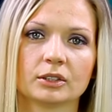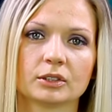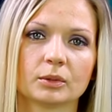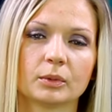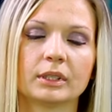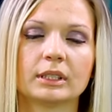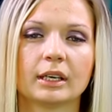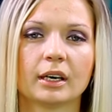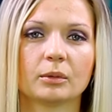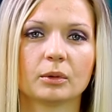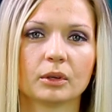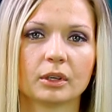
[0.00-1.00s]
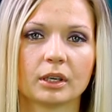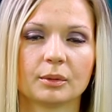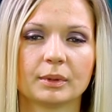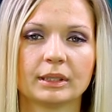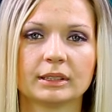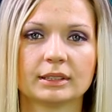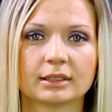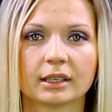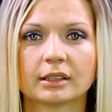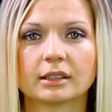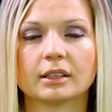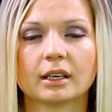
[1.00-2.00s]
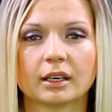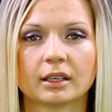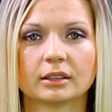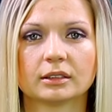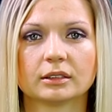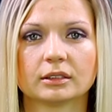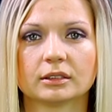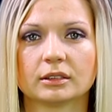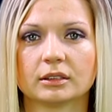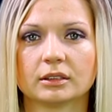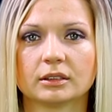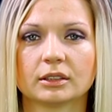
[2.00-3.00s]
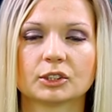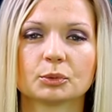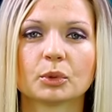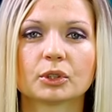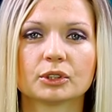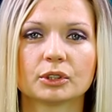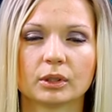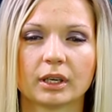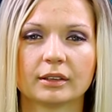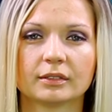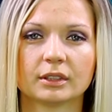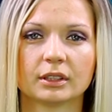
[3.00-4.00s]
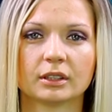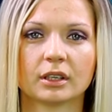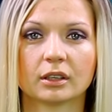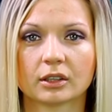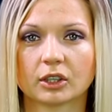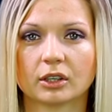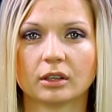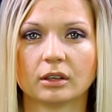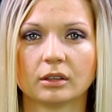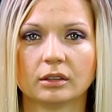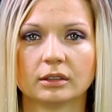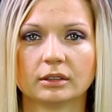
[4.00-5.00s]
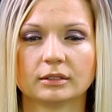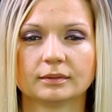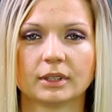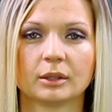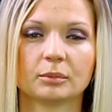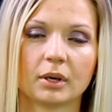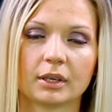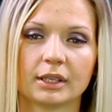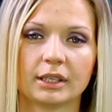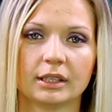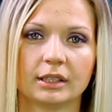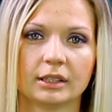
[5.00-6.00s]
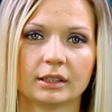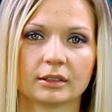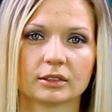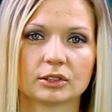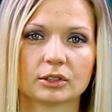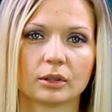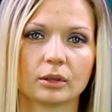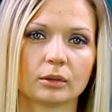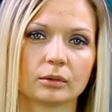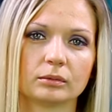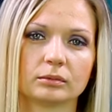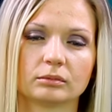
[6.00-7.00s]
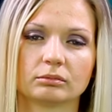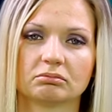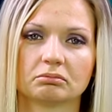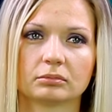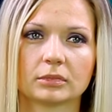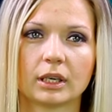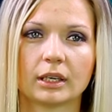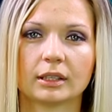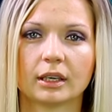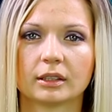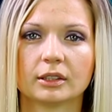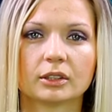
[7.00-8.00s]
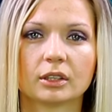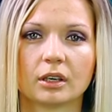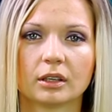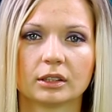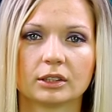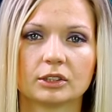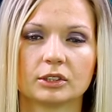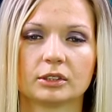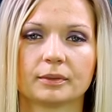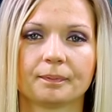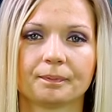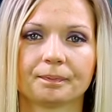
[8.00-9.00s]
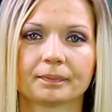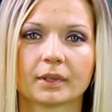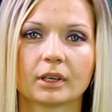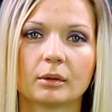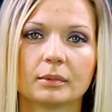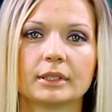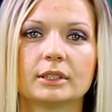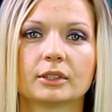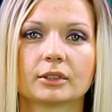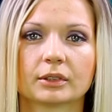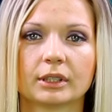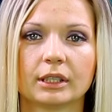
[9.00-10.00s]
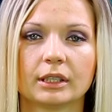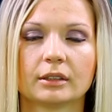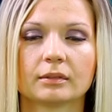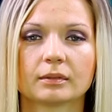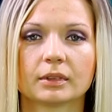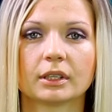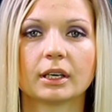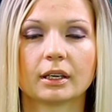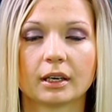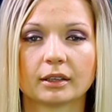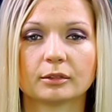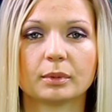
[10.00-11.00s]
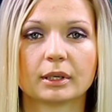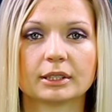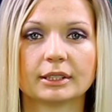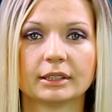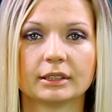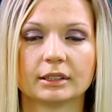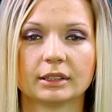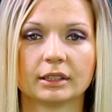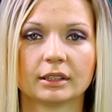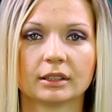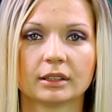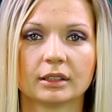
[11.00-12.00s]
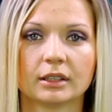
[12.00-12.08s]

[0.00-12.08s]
So one day I woke up and decided that there's more to life than alcohol and partying. So I got into college, got my degree, got out of bartending.